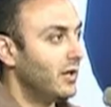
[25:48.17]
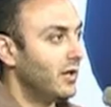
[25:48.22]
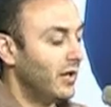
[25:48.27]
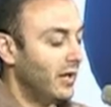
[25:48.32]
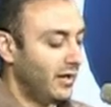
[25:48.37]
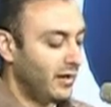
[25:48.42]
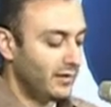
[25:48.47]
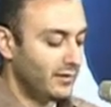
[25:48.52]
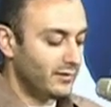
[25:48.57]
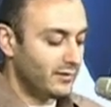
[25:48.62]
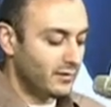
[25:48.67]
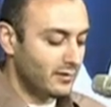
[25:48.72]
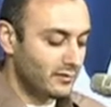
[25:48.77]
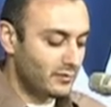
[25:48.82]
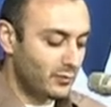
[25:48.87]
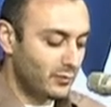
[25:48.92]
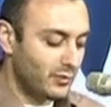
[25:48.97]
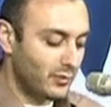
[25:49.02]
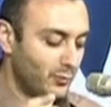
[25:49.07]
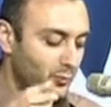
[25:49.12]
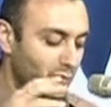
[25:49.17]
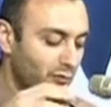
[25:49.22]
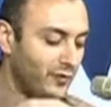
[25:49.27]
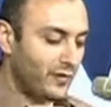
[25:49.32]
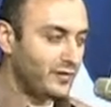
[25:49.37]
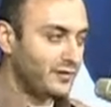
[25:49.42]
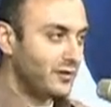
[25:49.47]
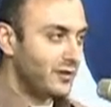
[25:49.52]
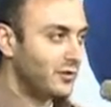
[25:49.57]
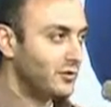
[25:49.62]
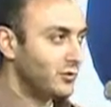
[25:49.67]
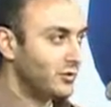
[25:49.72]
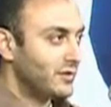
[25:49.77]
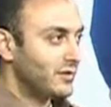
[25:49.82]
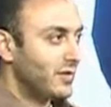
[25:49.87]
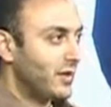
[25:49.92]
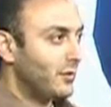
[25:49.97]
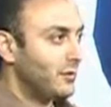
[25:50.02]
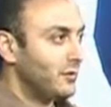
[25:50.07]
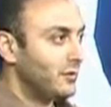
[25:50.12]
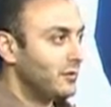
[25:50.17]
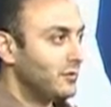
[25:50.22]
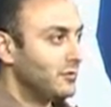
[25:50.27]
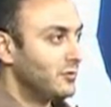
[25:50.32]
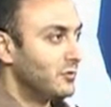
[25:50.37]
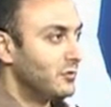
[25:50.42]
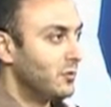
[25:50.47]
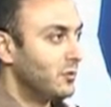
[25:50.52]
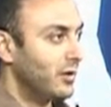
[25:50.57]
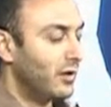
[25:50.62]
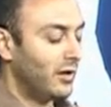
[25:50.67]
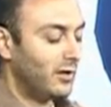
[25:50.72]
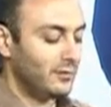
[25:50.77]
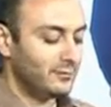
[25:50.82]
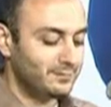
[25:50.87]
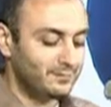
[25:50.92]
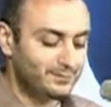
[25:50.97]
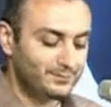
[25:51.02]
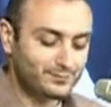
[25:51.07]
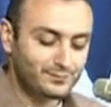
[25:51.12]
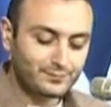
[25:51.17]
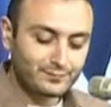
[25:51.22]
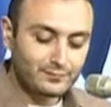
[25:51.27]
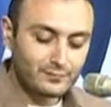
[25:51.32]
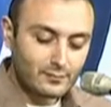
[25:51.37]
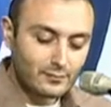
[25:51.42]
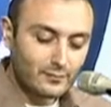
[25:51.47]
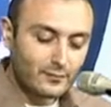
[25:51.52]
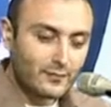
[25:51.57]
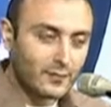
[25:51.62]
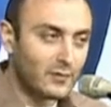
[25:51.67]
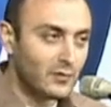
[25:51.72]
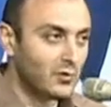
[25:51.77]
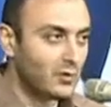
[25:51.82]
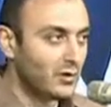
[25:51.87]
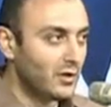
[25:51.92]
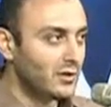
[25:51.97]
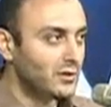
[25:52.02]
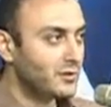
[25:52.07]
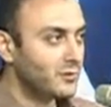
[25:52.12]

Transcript: And so the professor, he took us out to lunch.